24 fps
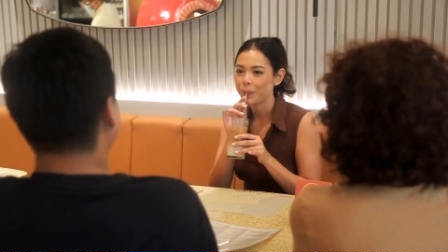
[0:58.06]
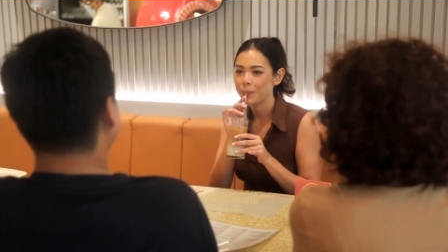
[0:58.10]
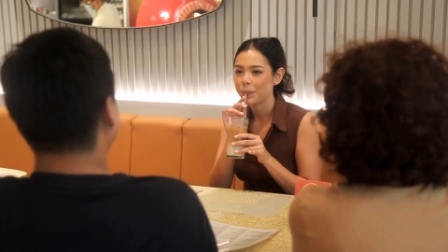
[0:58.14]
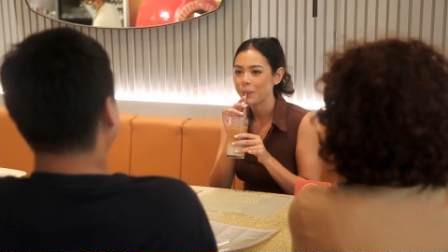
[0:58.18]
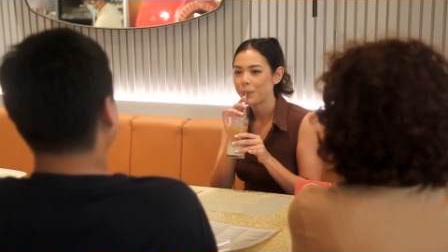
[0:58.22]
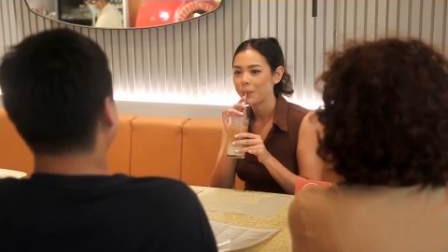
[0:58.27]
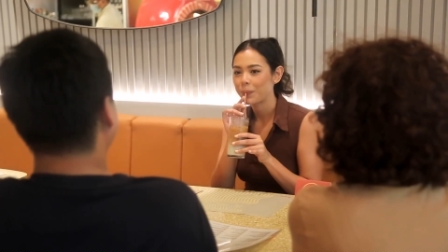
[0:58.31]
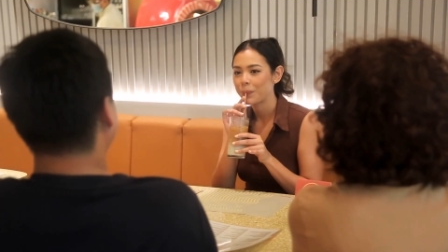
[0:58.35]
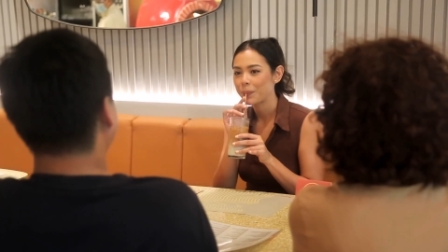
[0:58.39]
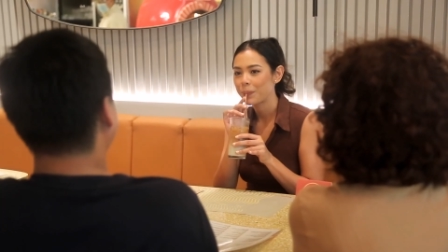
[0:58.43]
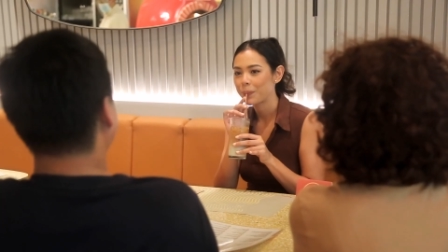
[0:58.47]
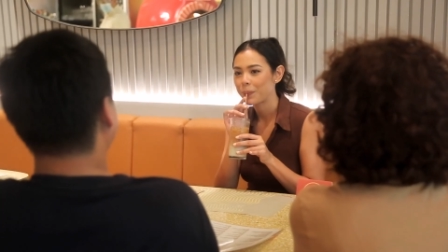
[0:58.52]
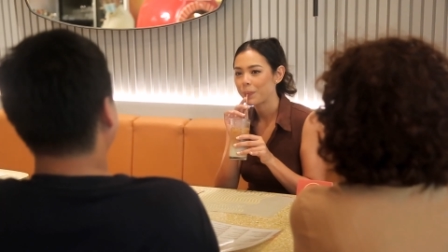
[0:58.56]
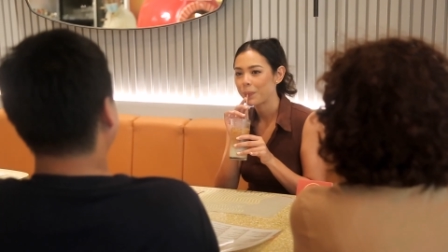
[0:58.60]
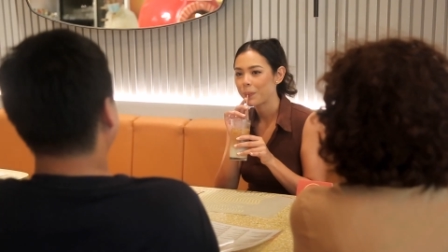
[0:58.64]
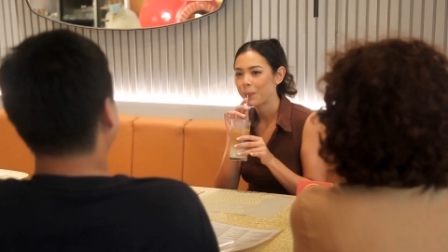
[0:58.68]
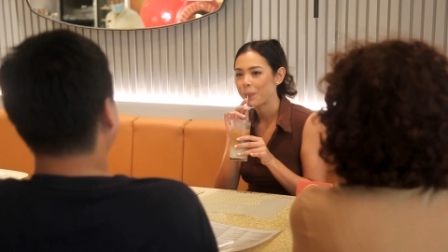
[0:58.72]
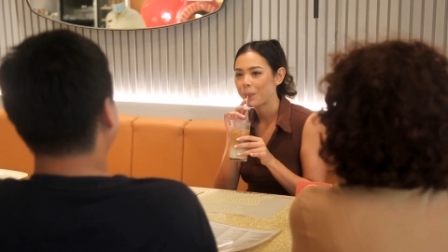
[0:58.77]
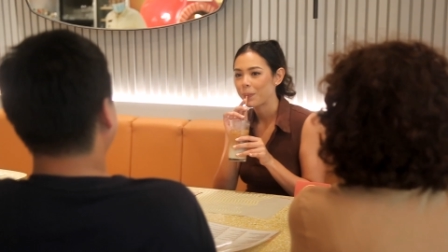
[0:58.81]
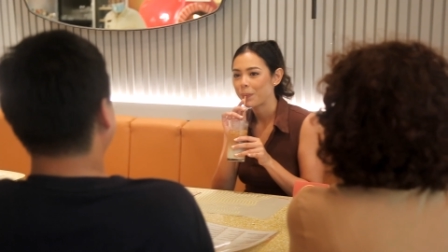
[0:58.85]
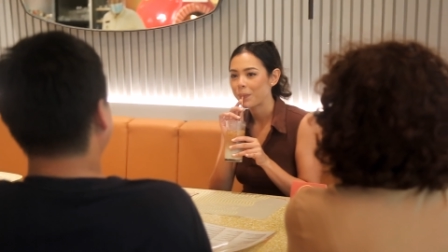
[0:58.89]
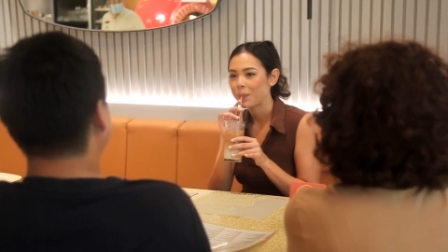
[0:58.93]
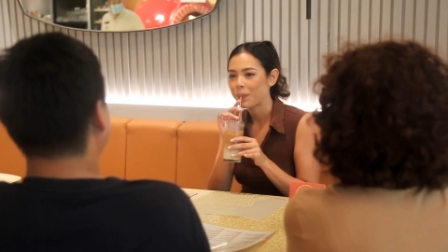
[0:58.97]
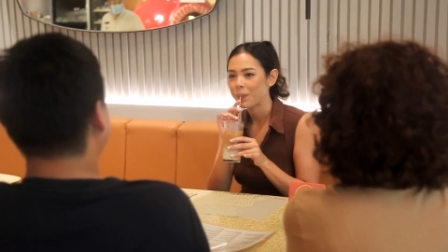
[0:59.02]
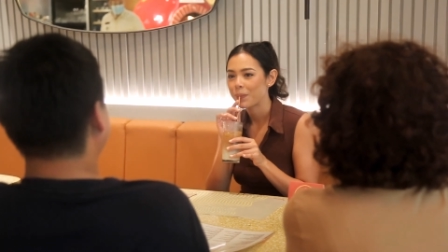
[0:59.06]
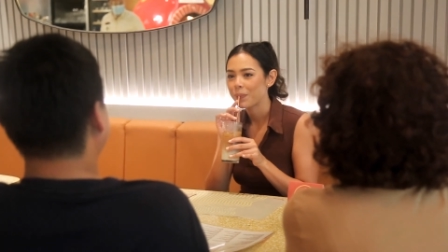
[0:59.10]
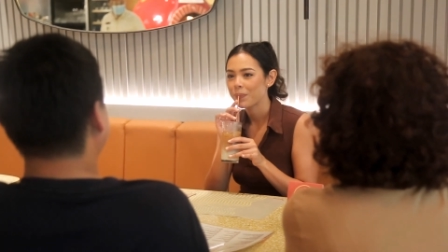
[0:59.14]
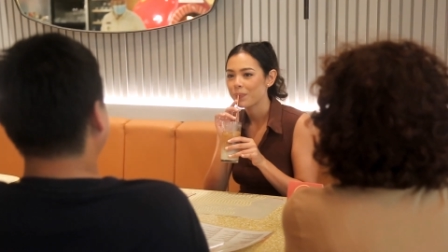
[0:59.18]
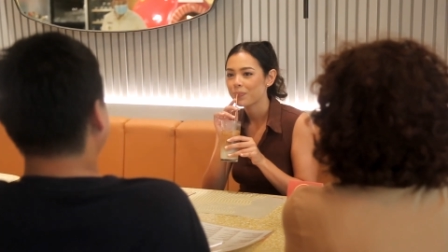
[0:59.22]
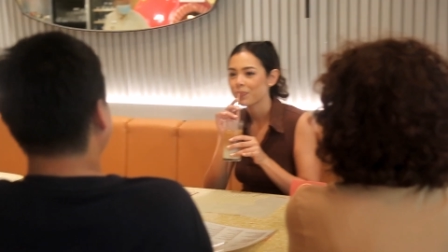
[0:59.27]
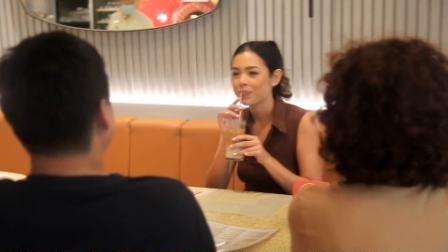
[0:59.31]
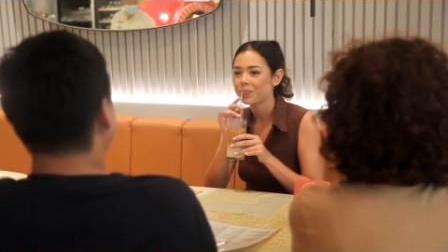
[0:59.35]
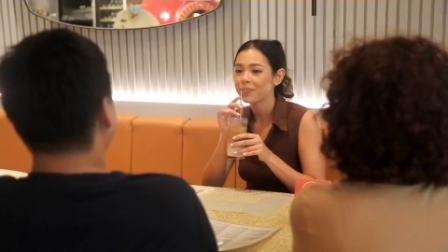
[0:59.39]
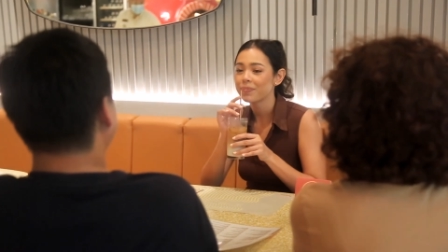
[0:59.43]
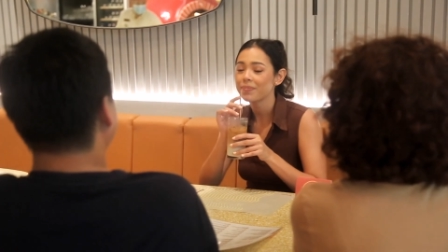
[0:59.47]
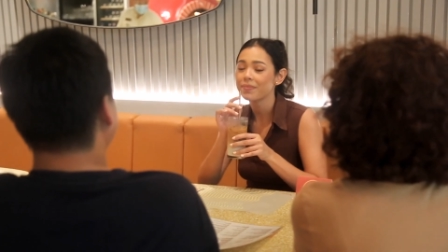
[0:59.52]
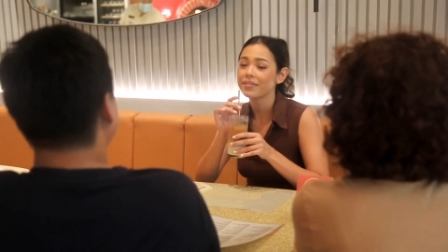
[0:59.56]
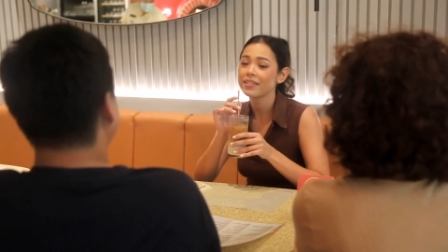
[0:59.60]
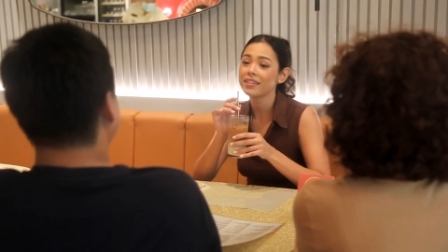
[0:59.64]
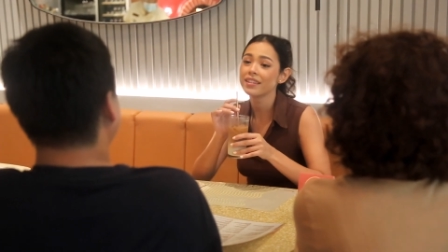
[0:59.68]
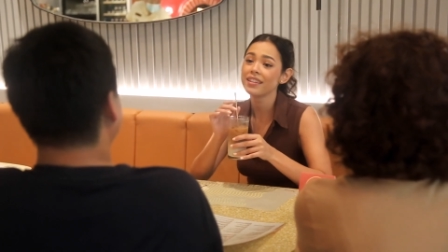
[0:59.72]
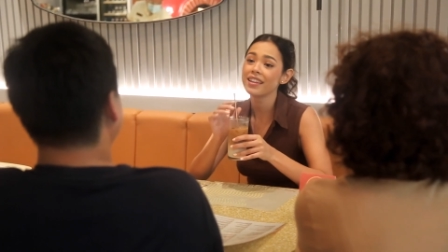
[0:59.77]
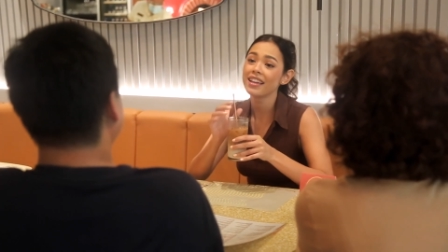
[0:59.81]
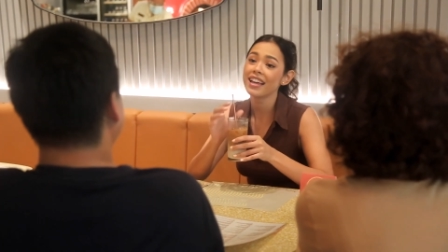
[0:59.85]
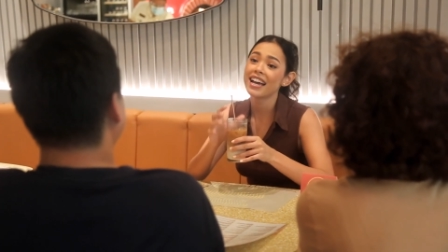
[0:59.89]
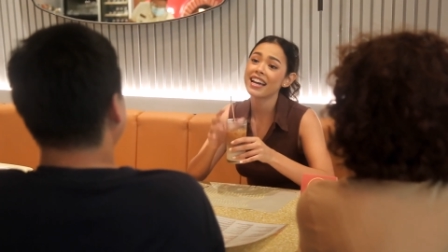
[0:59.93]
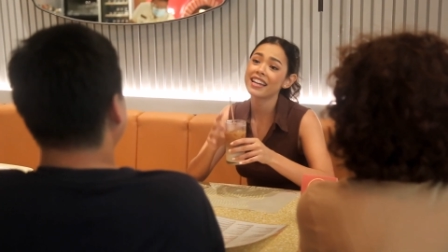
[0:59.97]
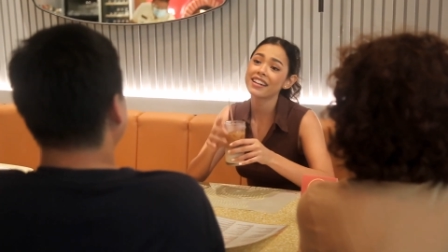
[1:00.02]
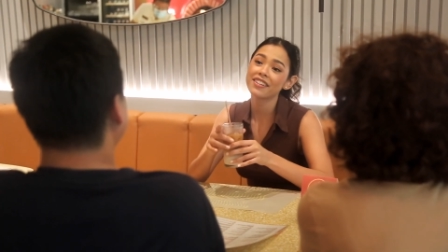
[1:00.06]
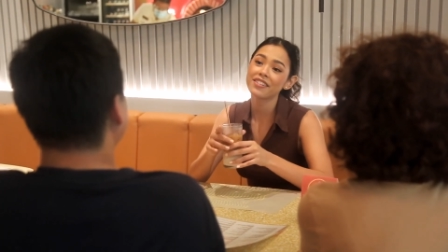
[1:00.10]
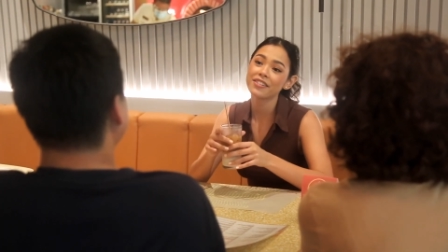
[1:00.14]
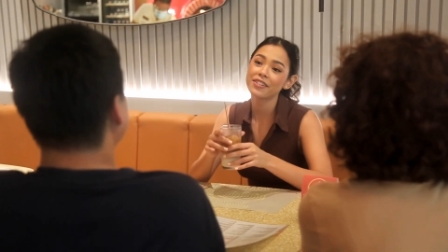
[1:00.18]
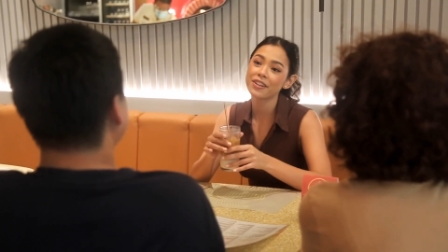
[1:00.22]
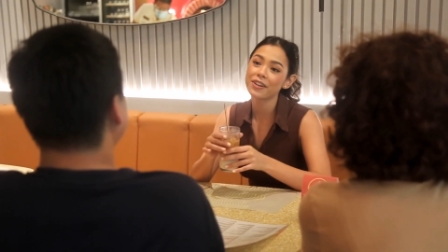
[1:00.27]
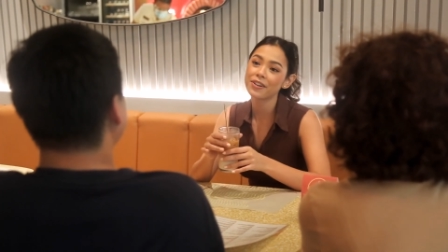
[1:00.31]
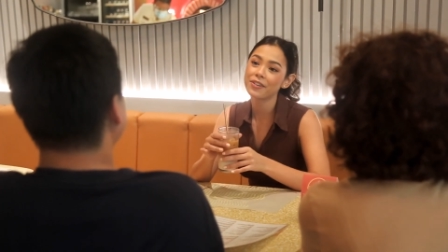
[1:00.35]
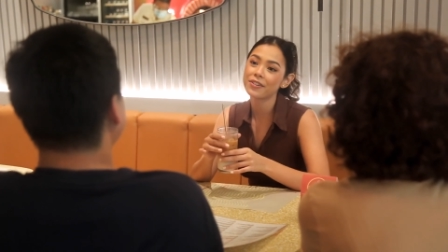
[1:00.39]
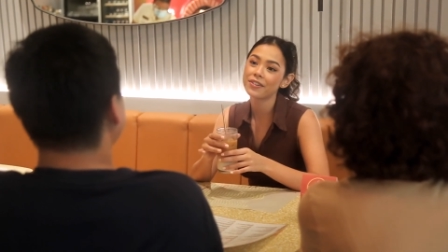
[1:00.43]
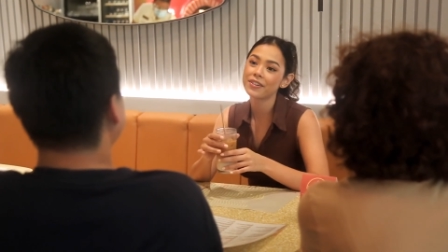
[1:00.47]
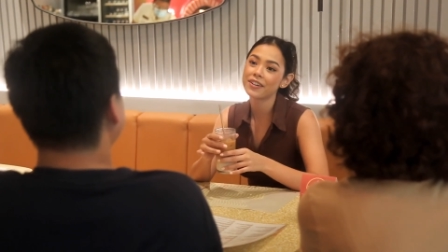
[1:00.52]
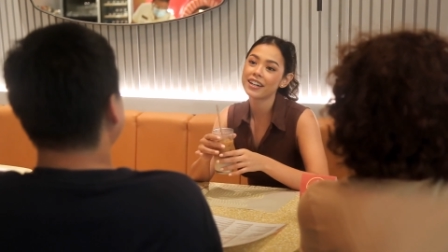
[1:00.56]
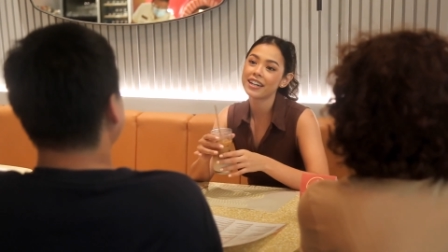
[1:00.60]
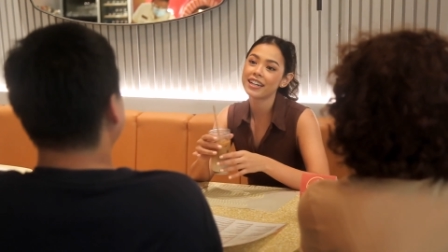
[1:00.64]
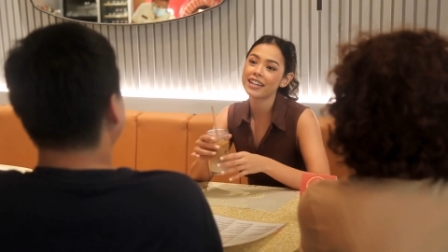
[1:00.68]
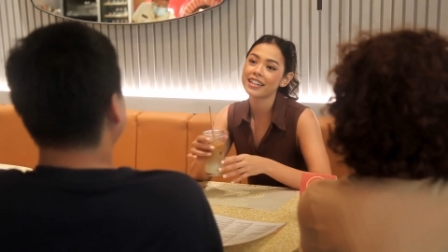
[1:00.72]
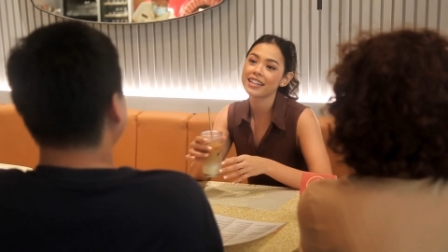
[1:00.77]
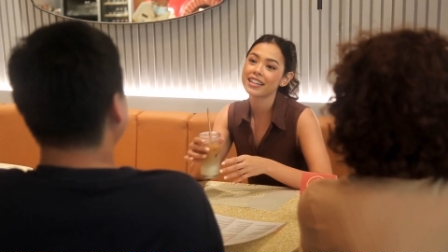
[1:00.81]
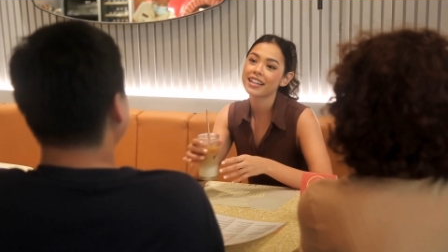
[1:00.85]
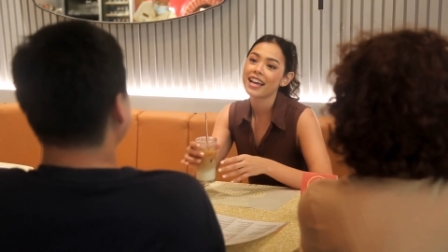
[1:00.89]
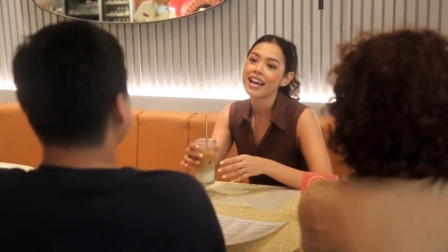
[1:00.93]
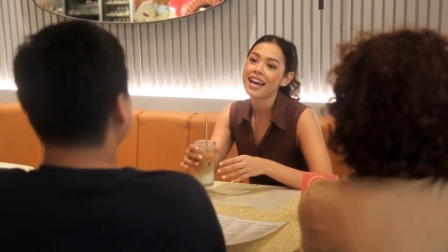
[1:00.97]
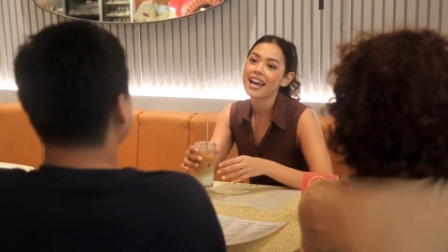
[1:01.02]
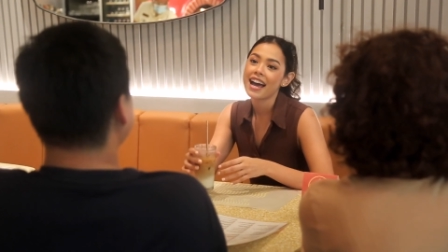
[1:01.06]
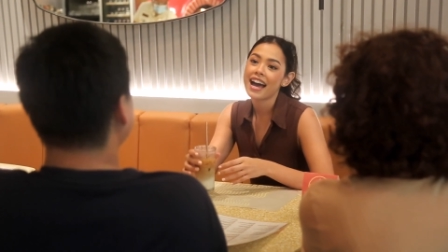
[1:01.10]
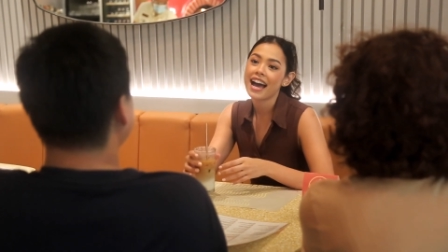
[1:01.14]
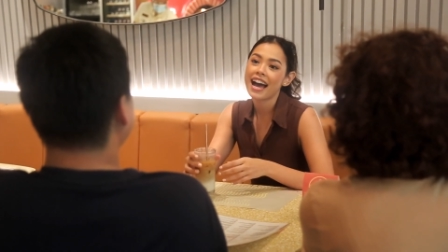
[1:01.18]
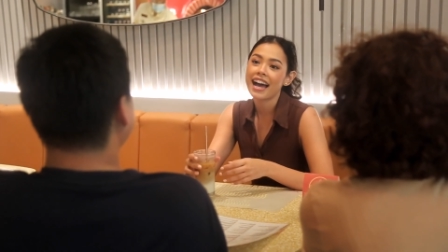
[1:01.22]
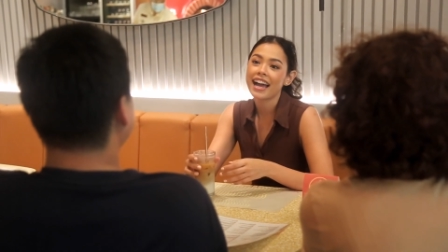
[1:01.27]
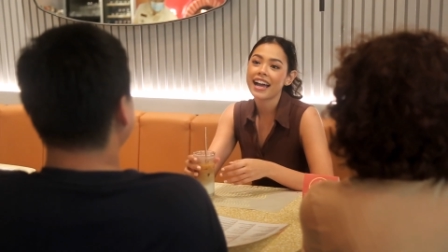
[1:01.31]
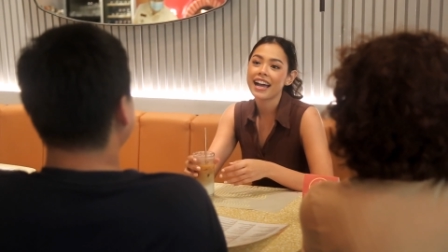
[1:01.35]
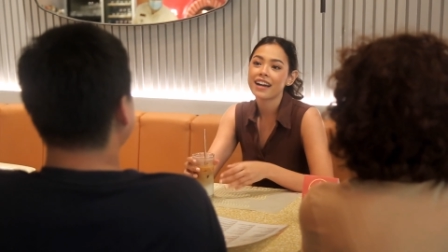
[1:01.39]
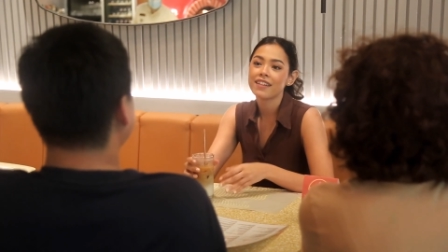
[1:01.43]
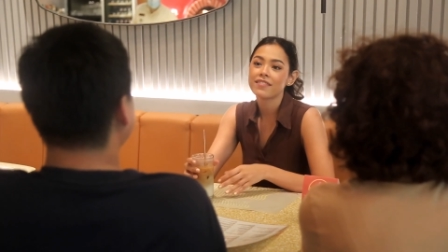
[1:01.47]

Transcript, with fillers: coffee shop sipping on some cold brew and chatting with friends.